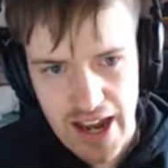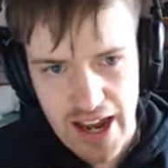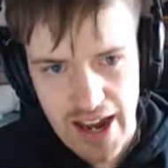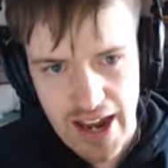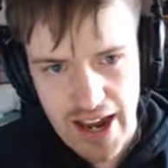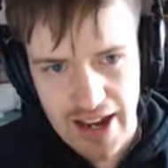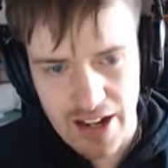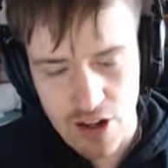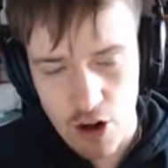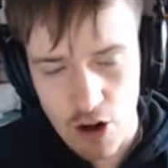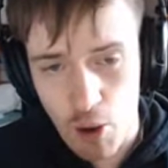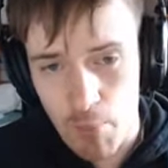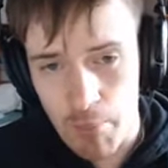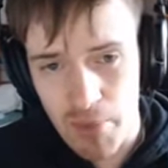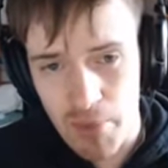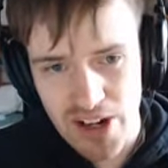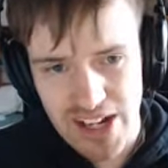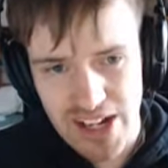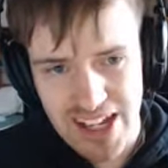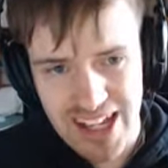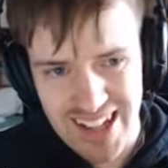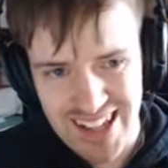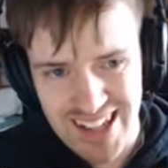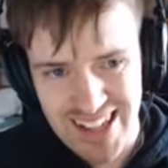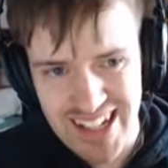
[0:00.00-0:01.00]
and not by
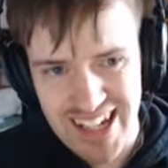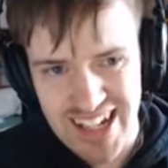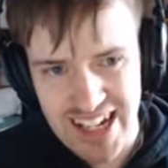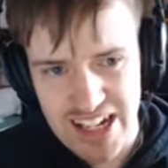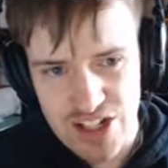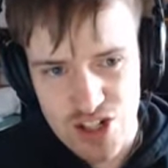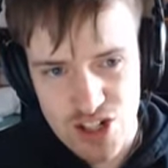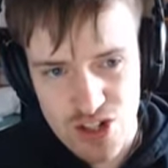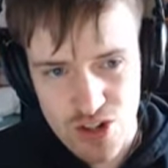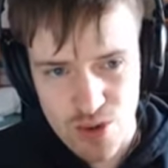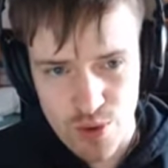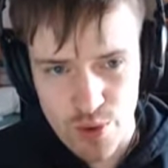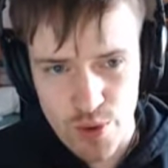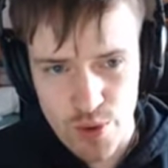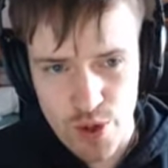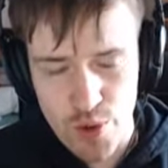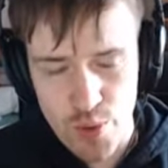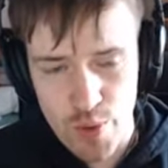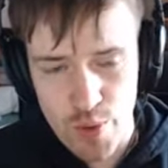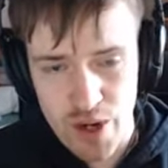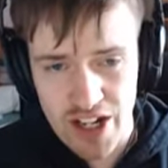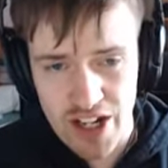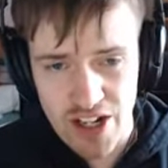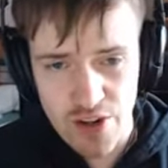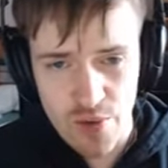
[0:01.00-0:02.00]
killing its
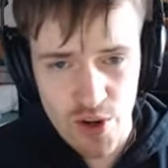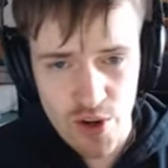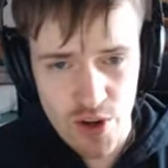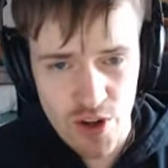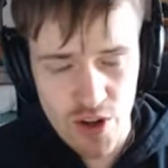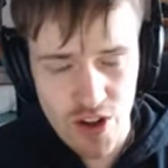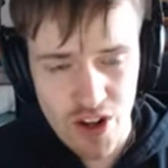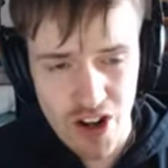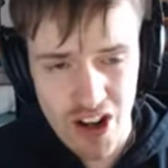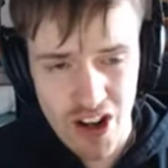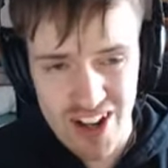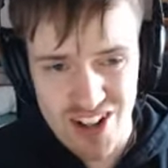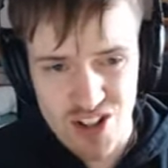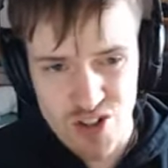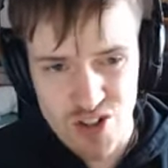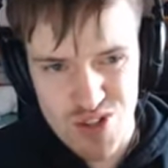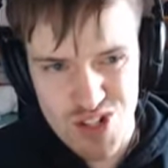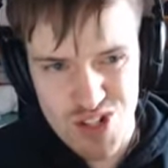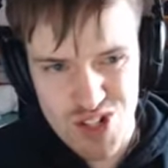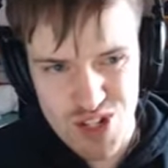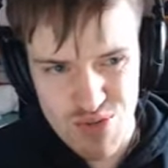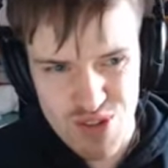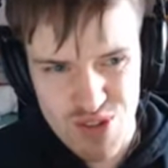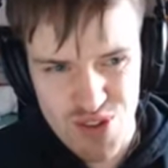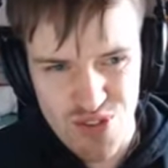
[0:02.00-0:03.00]
crew and you earn
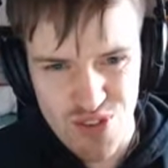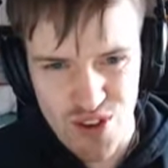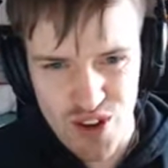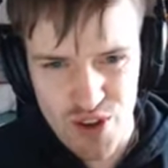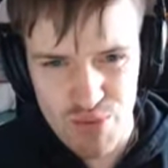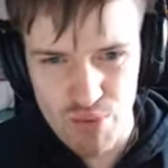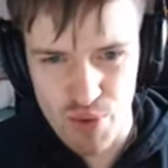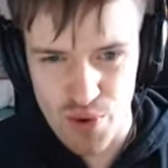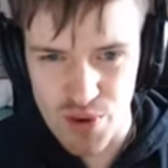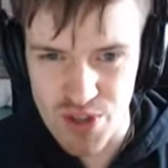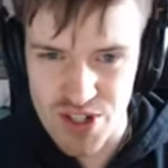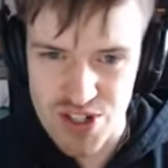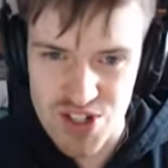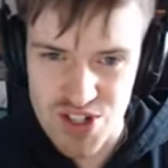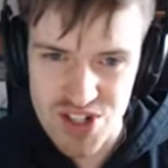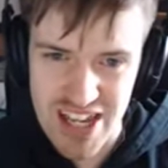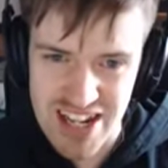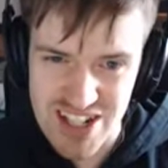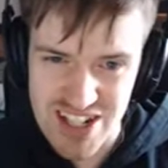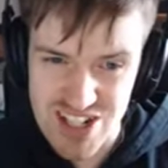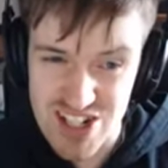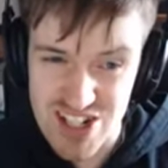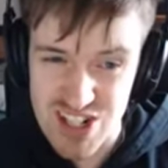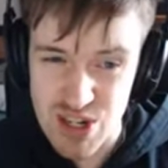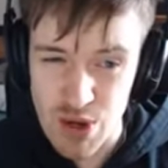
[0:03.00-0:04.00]
175 points.
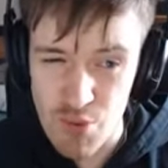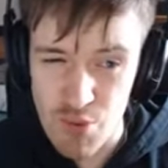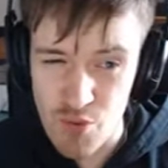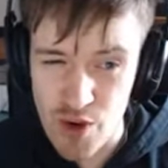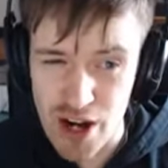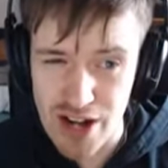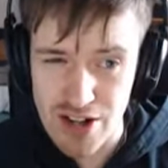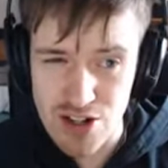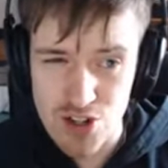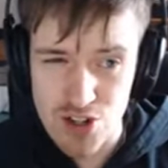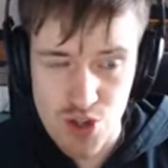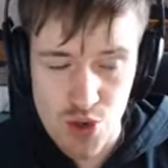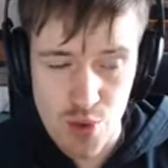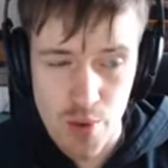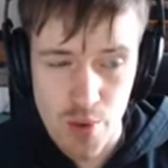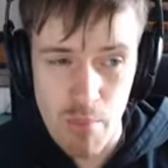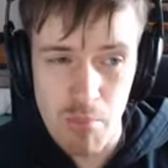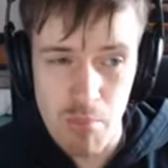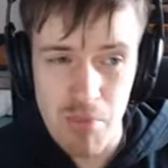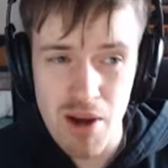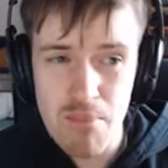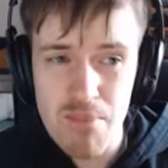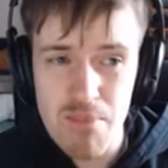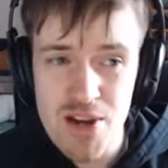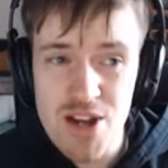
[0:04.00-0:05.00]
That's rank 2. It
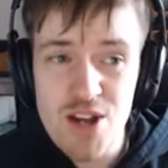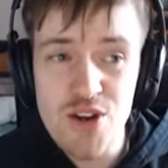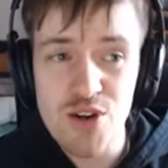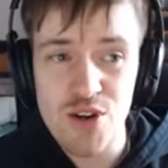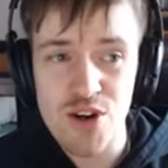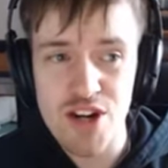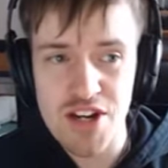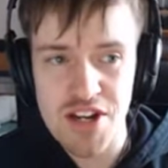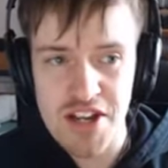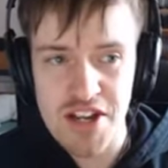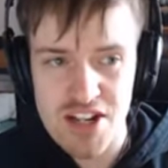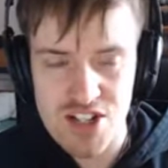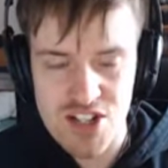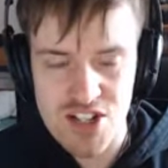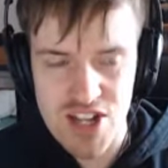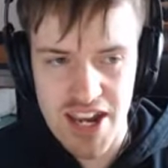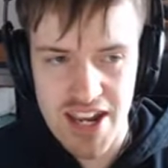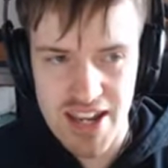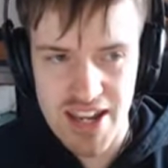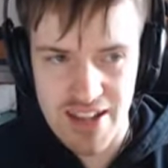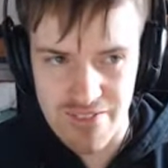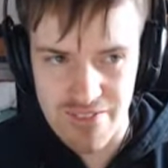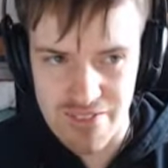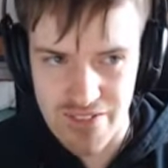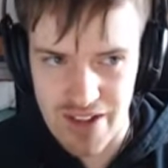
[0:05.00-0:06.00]
might be a good idea
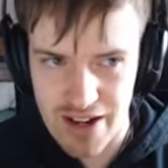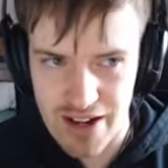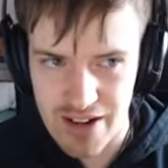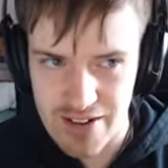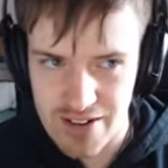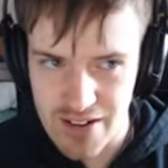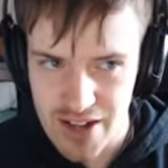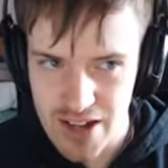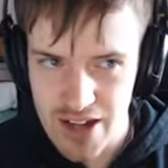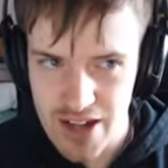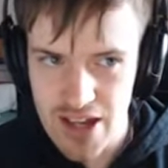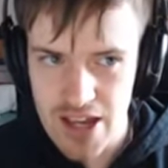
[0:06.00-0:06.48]
taking that.